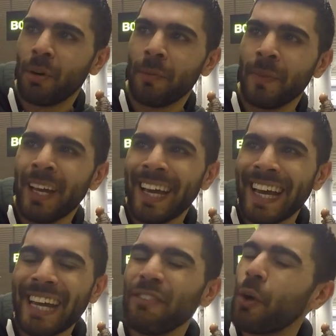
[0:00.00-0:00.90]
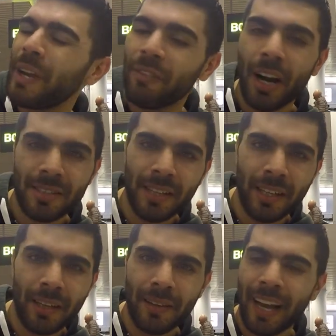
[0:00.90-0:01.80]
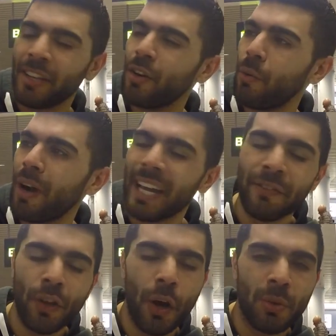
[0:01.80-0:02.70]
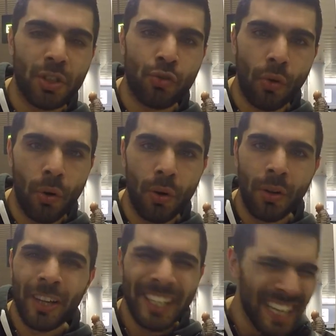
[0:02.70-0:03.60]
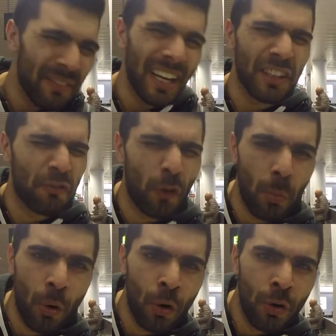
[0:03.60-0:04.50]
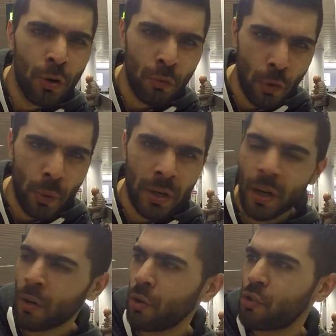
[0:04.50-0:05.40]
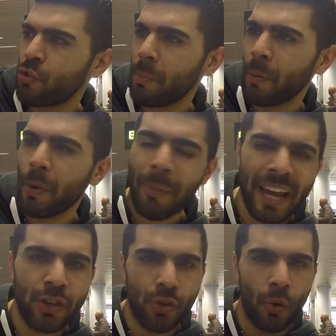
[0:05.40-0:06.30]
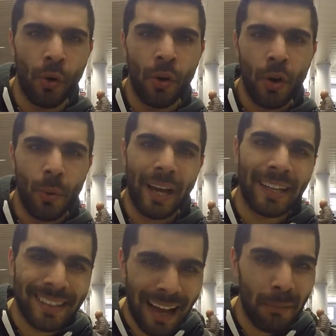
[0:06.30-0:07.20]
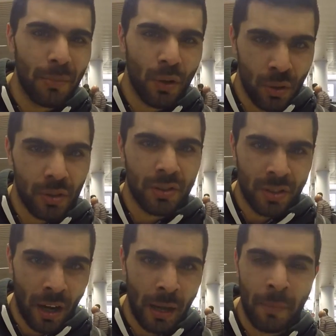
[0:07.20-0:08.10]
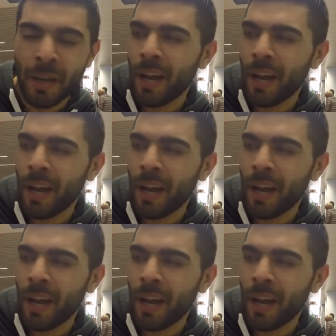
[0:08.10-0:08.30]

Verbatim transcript: But even though we never got a ticket, and you know what, even though it was a draw, you never let the football ruin a good trip, and we made sure we had a damn good time.